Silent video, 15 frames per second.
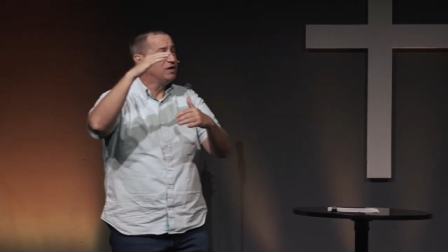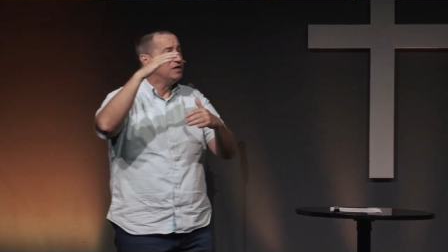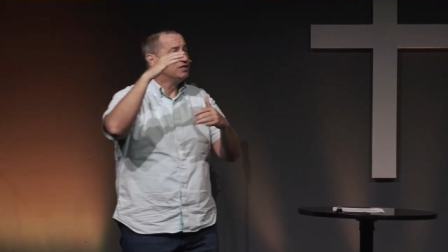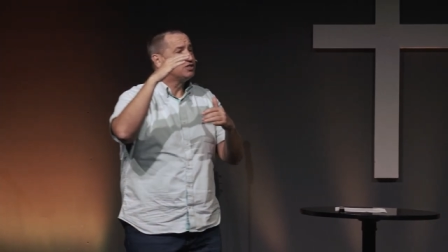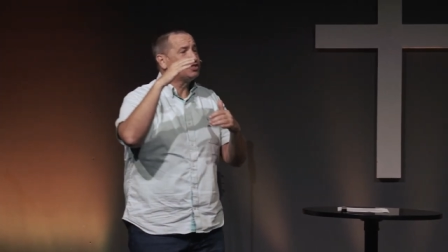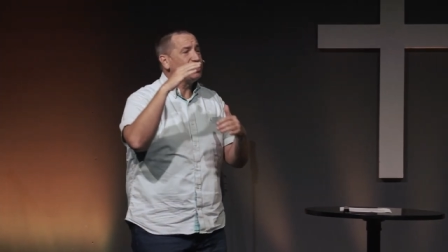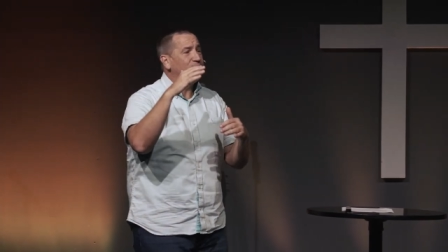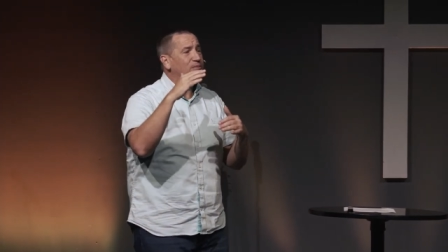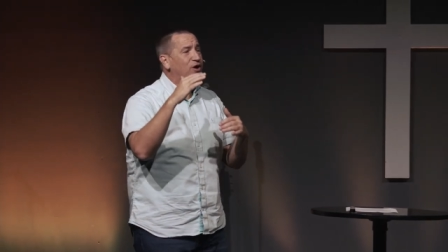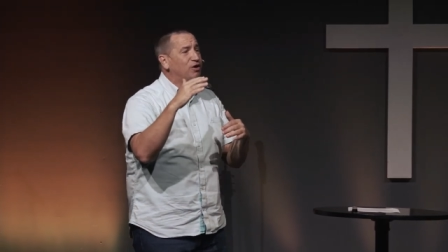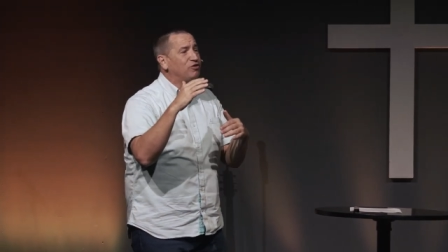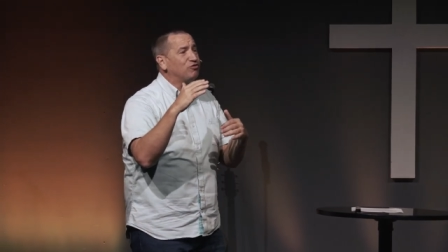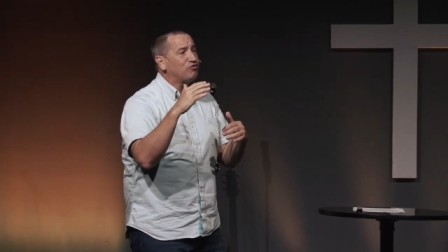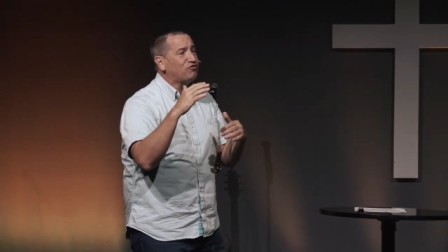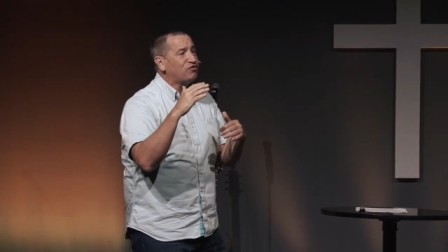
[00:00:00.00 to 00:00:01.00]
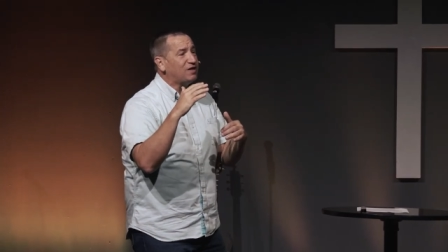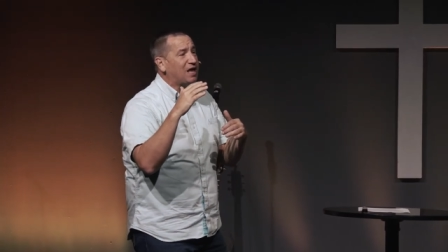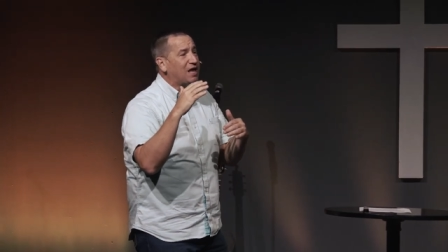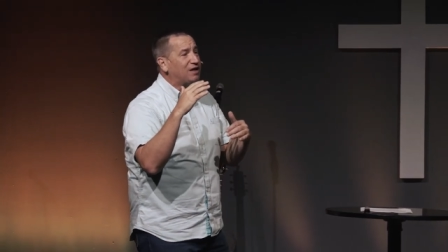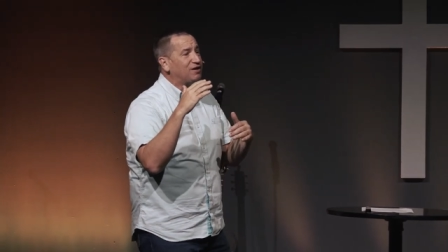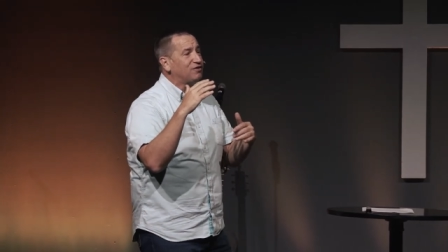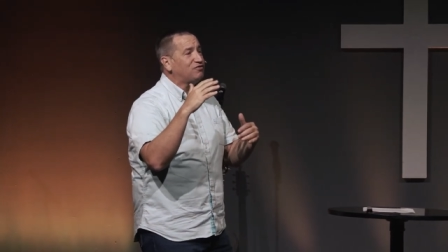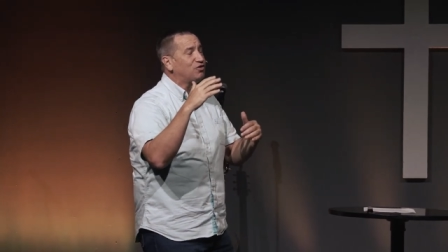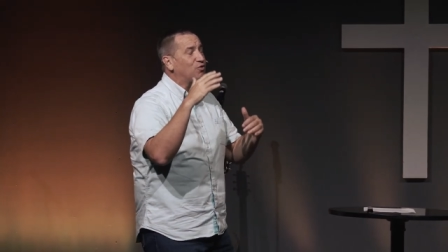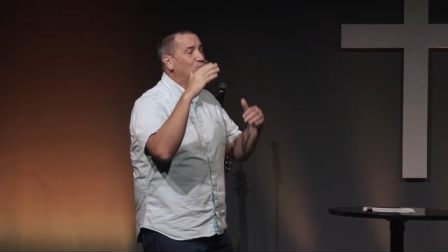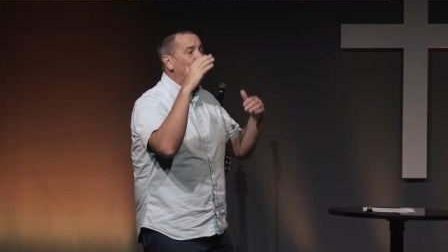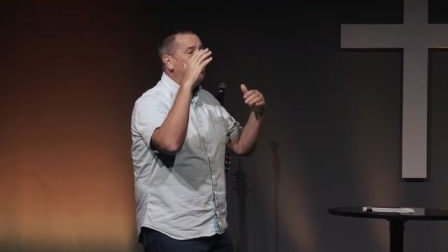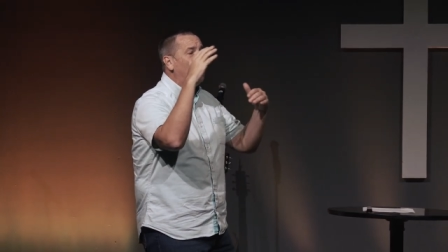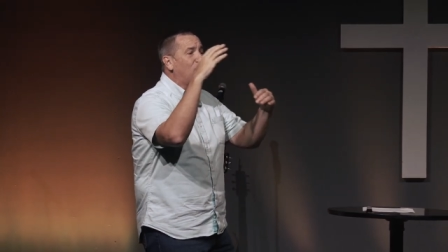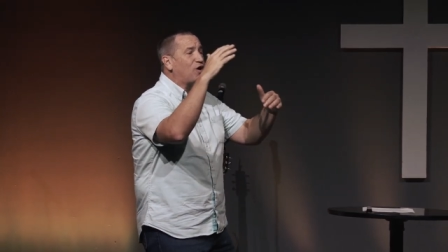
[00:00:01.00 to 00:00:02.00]
some understanding to
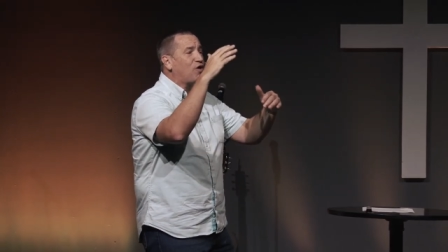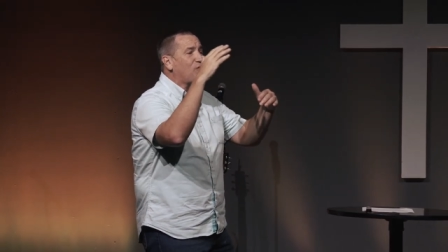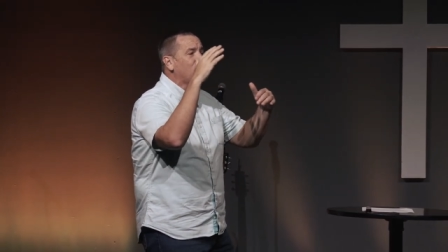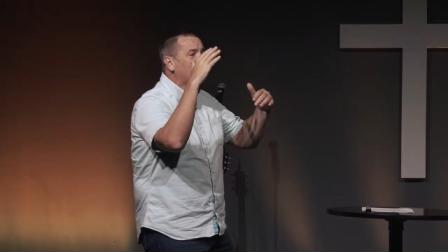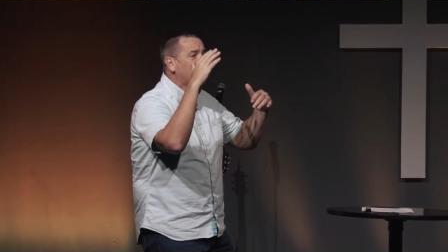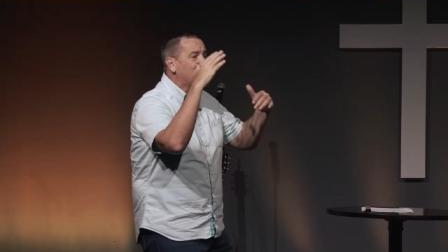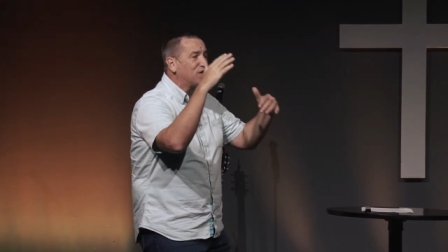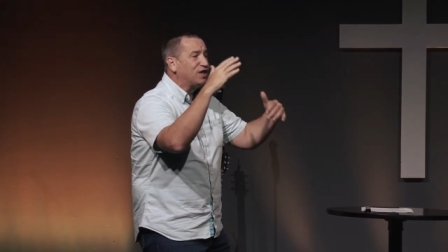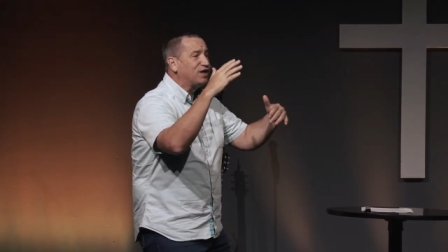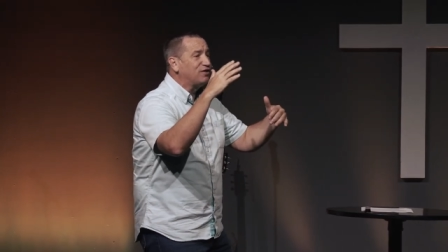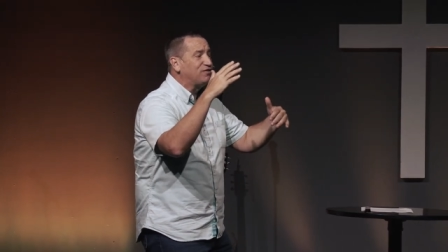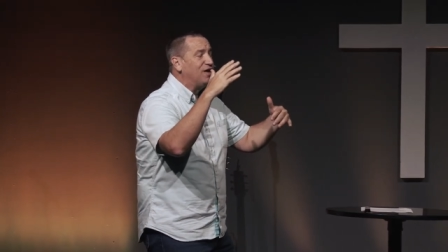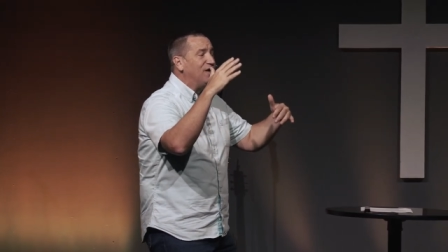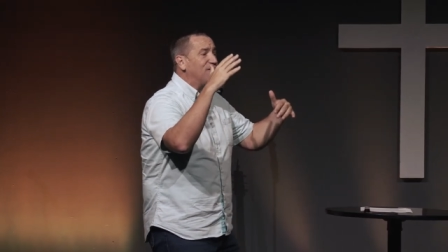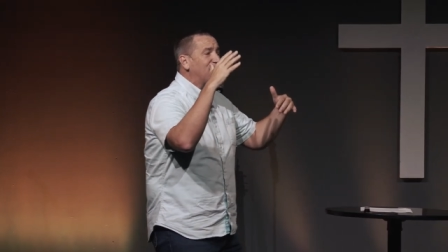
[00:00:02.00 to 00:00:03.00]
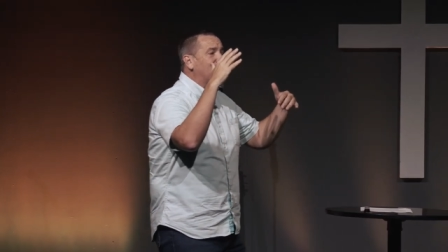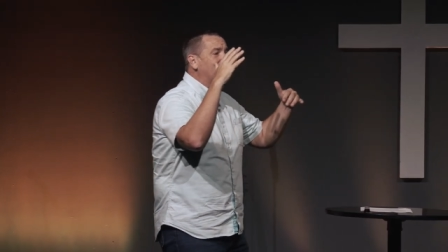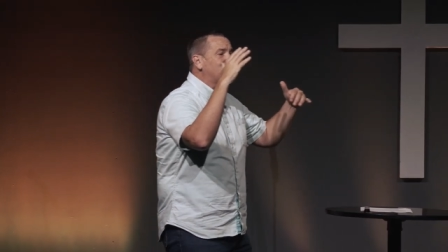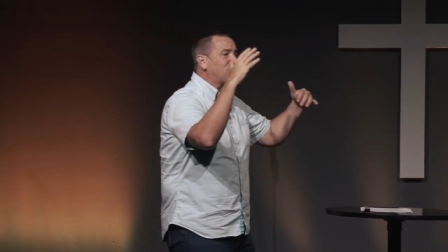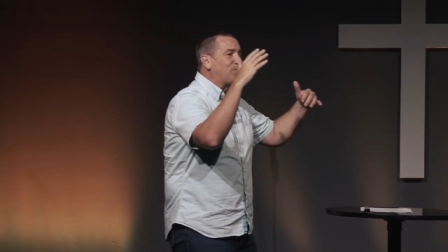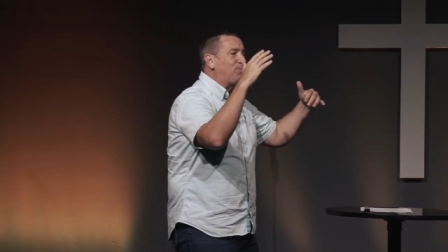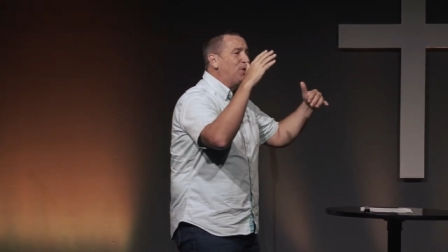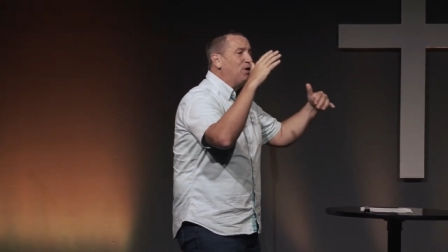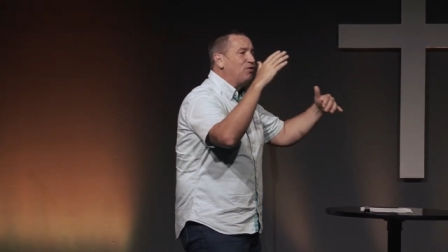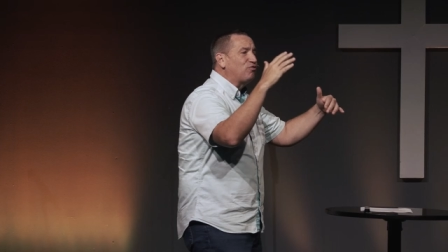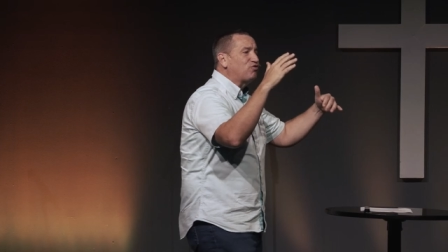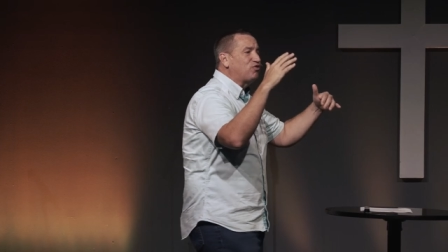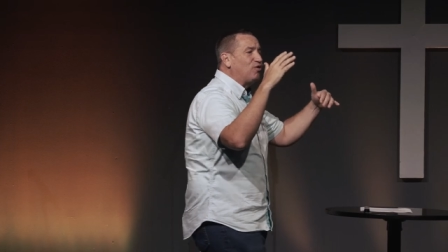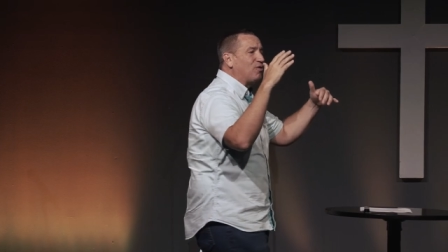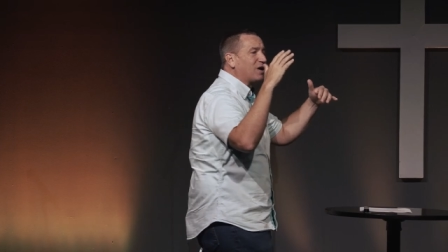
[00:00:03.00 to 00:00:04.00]
what are things that I'm
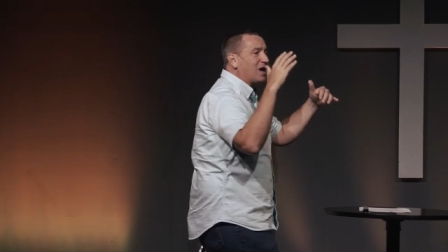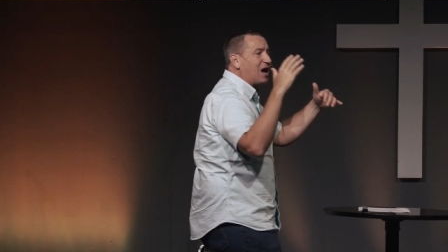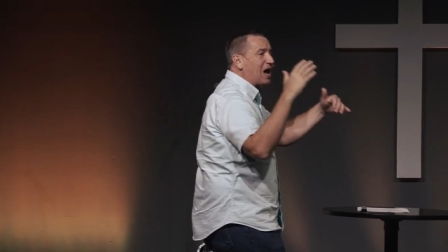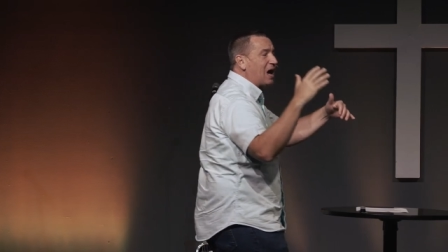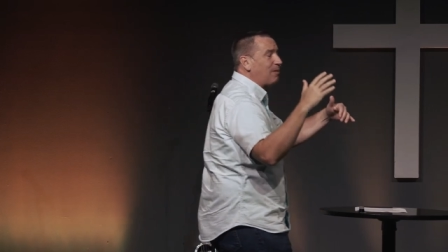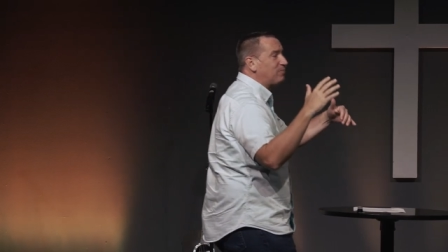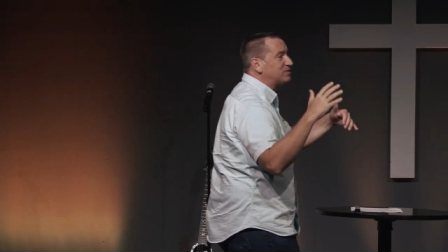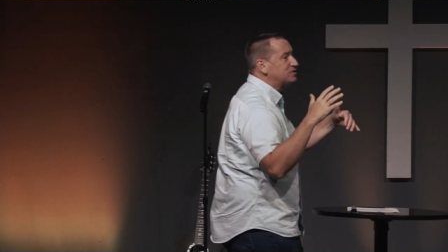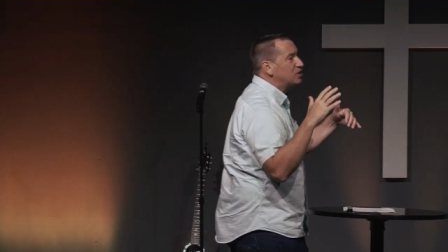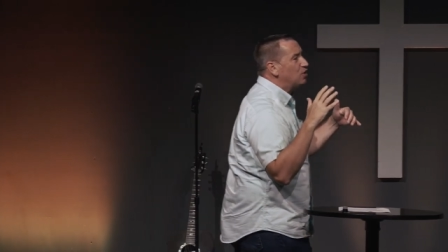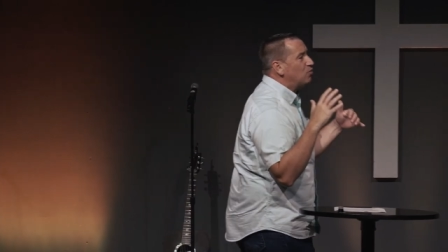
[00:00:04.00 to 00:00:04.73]
supposed to accomplish,